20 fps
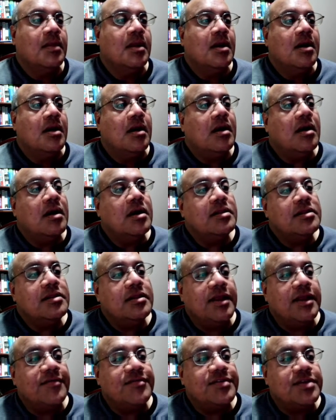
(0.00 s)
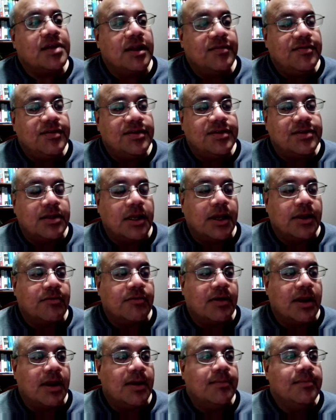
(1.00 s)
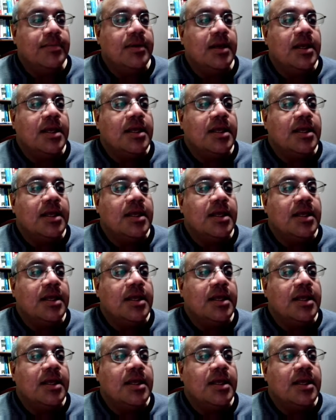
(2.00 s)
On the left side of this diagram,